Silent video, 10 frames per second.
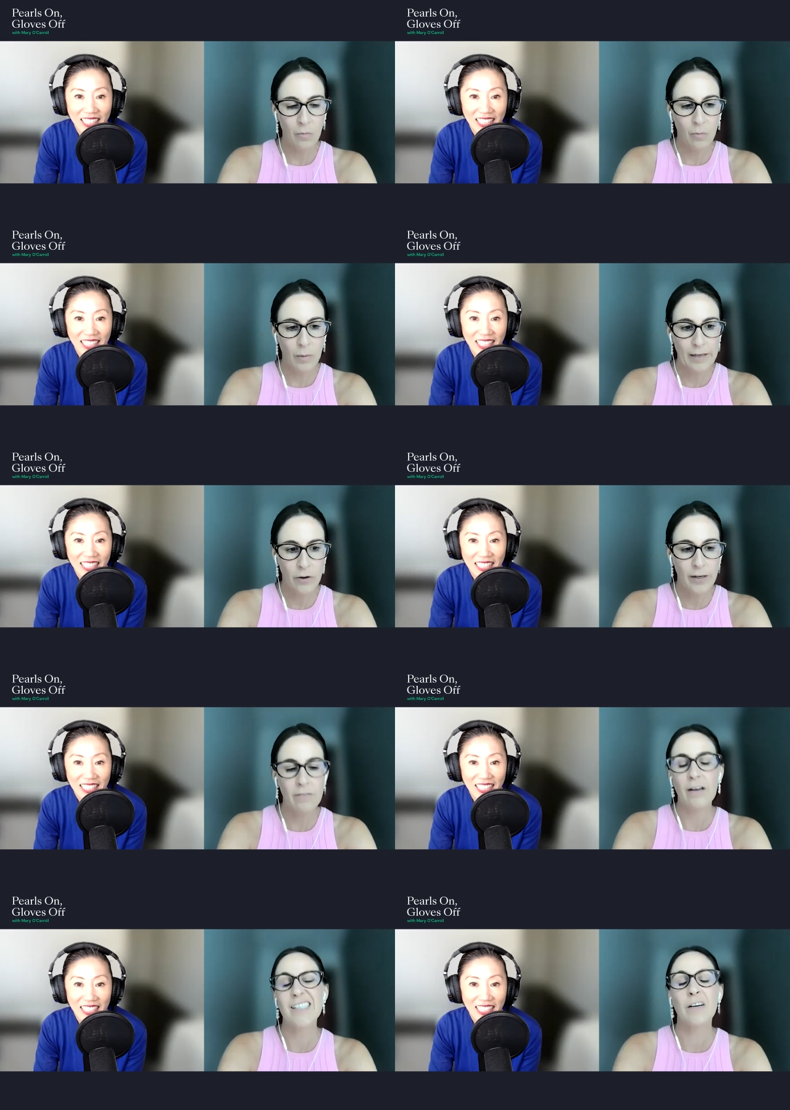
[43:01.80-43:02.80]
Speaker 1: we don't give
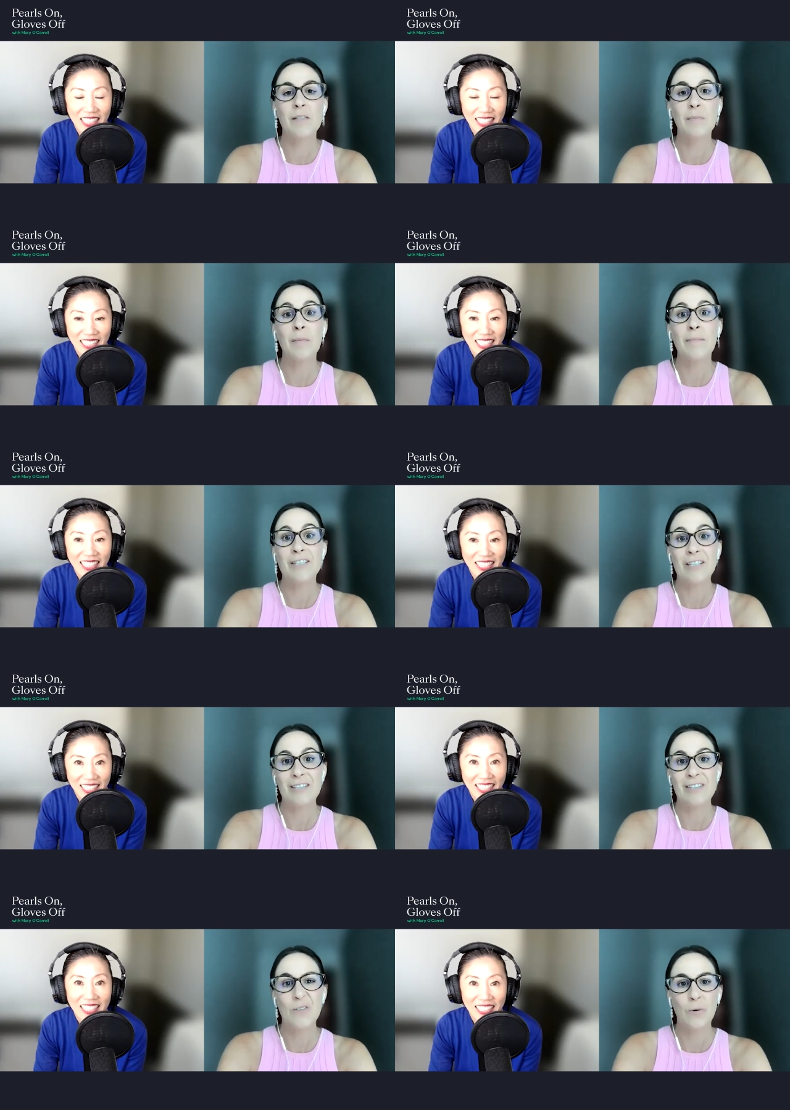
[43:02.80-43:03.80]
ourselves permission
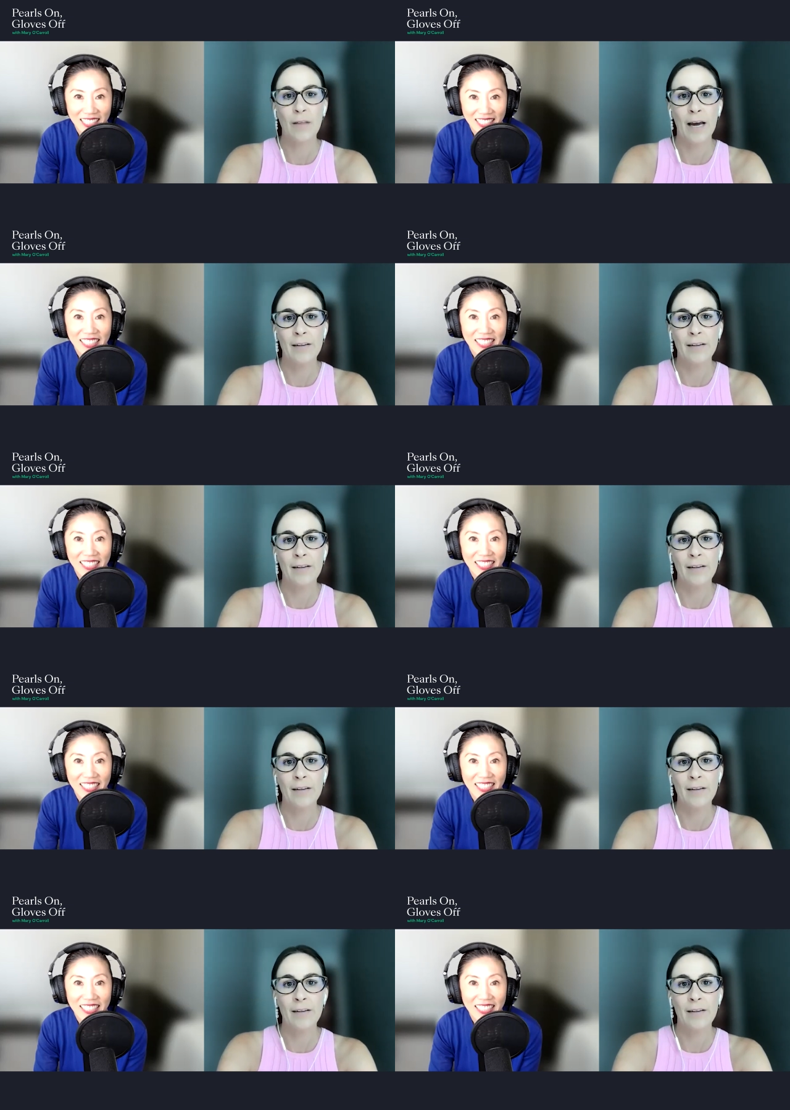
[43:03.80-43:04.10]
to do that.